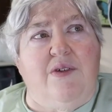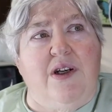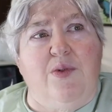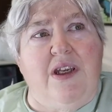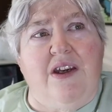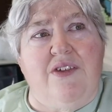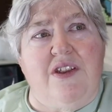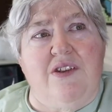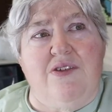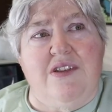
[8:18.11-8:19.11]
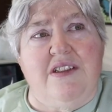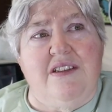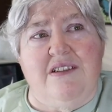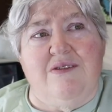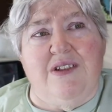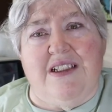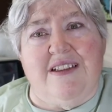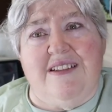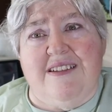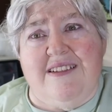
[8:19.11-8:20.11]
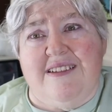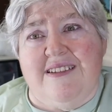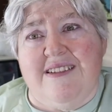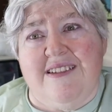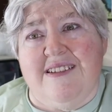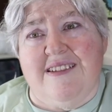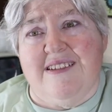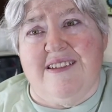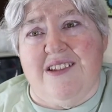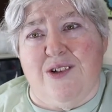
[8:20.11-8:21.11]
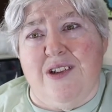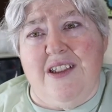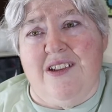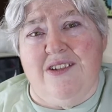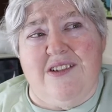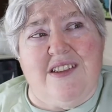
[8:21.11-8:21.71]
Well, we haven't used it in what? 30 years?